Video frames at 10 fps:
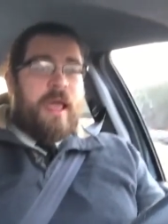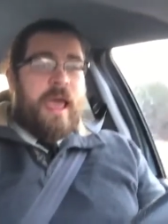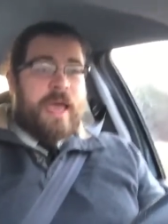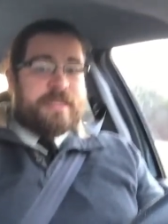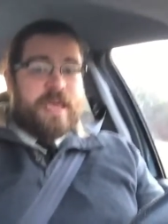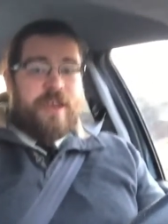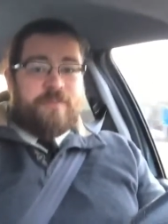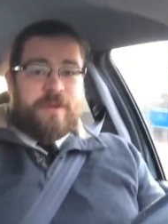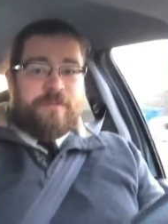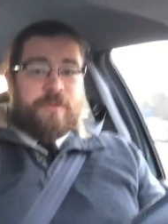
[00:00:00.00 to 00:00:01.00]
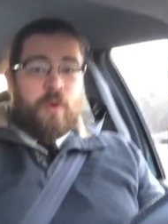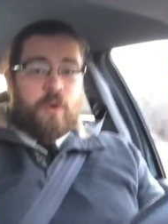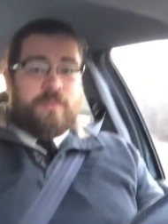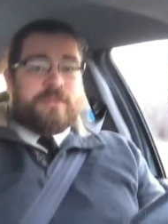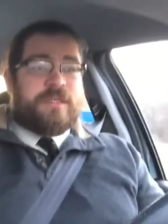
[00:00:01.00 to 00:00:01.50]
had to have been
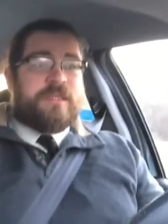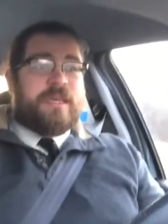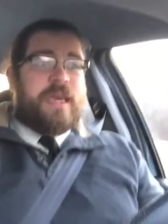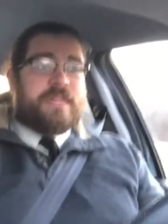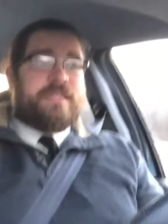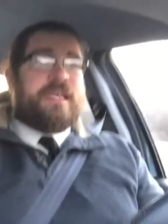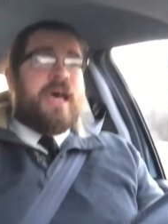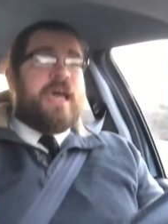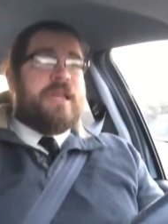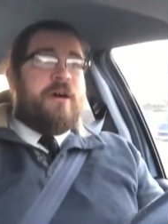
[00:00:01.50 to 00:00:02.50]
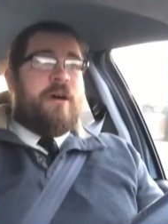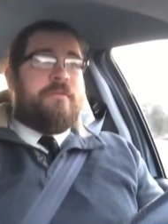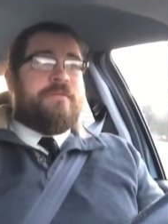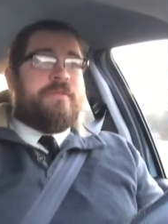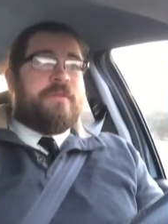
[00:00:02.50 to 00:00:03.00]
formed inside of
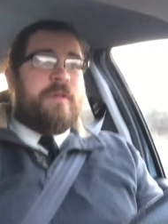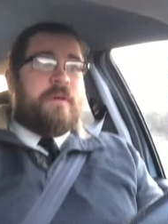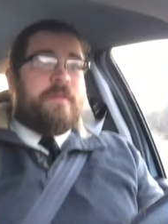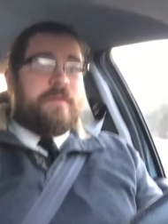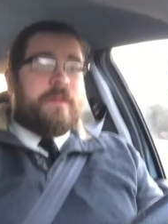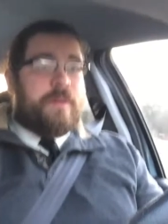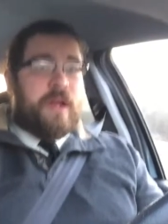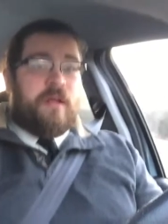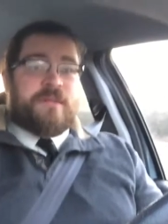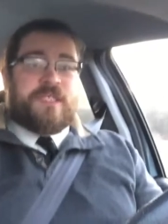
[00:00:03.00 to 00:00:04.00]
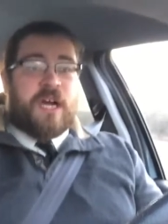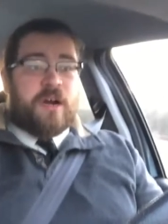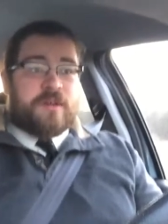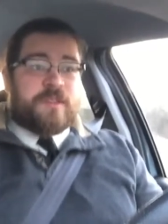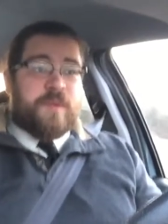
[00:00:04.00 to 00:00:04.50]
the middle of
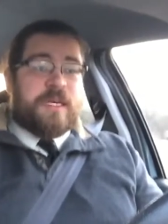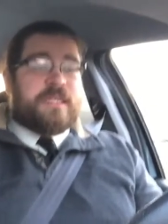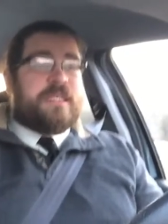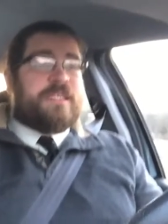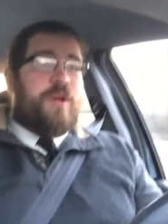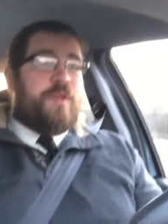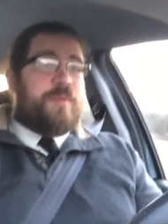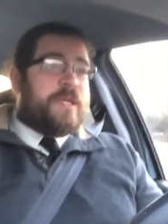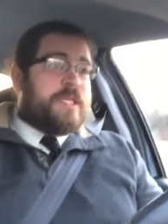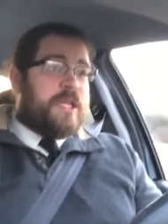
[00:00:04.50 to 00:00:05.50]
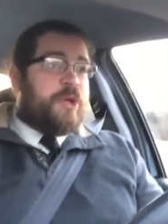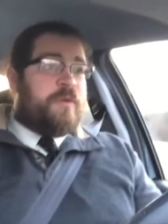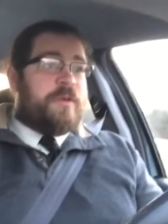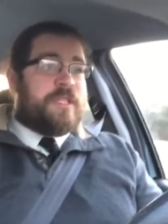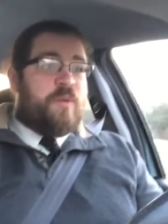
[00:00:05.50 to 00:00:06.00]
stars. Because that's the only place in the
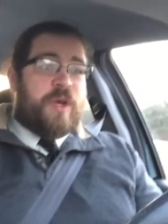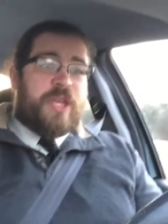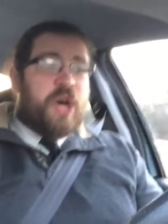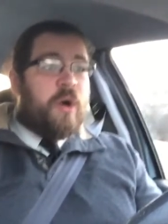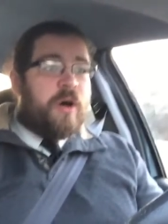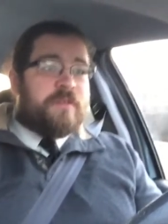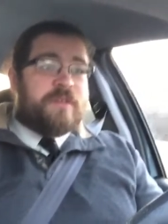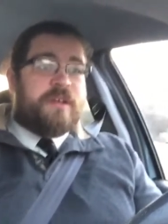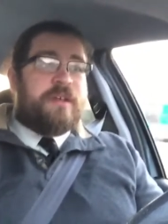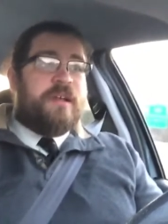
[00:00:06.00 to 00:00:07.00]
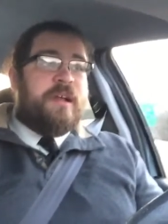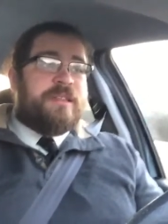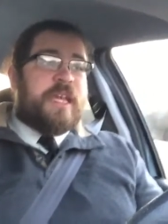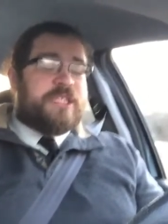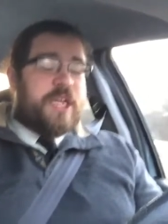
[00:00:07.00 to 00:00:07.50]
universe that we know of
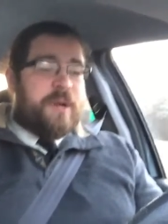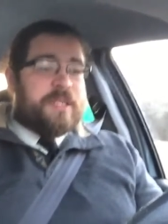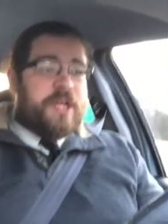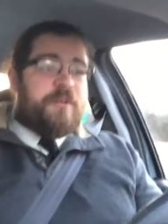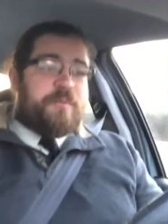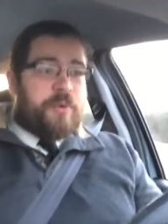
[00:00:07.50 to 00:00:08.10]
that generates enough